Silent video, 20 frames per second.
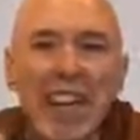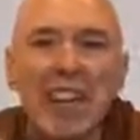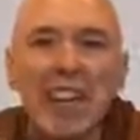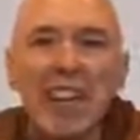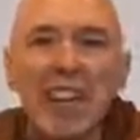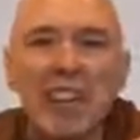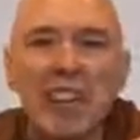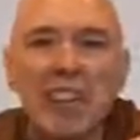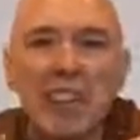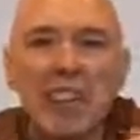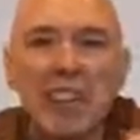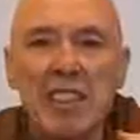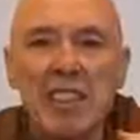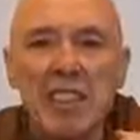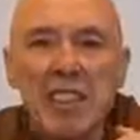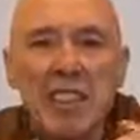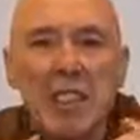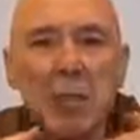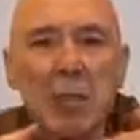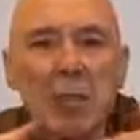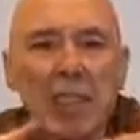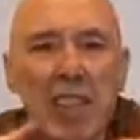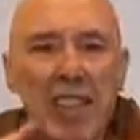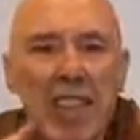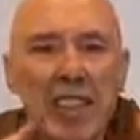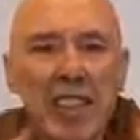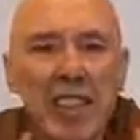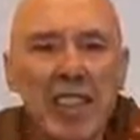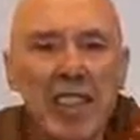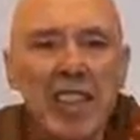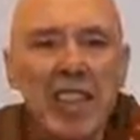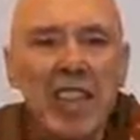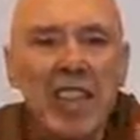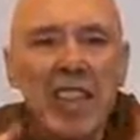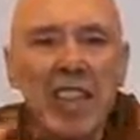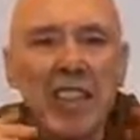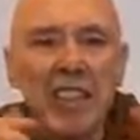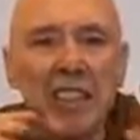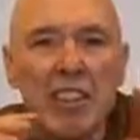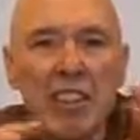ignorance. The beginningless
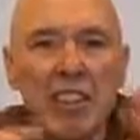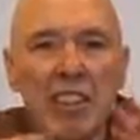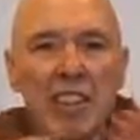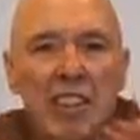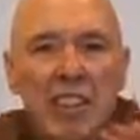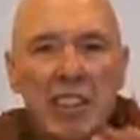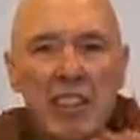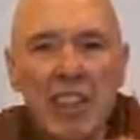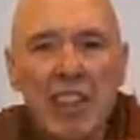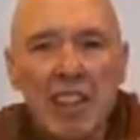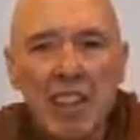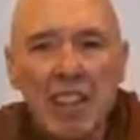ignorance